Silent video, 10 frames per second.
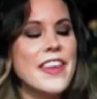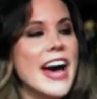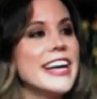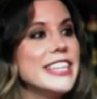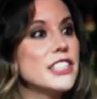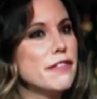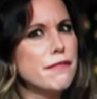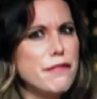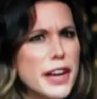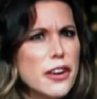That is a
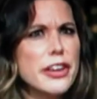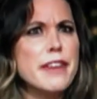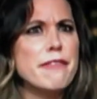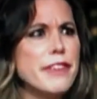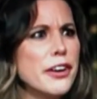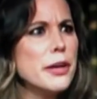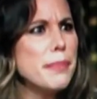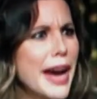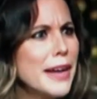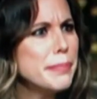very, well, very
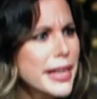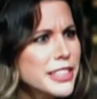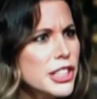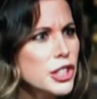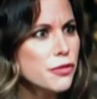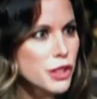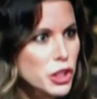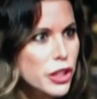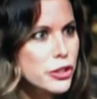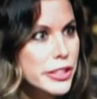bad message for
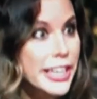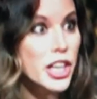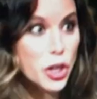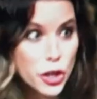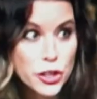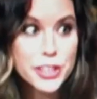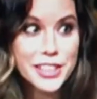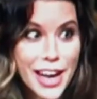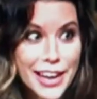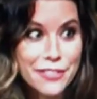children, and it hurt a
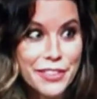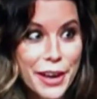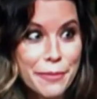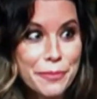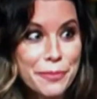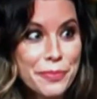lot of them.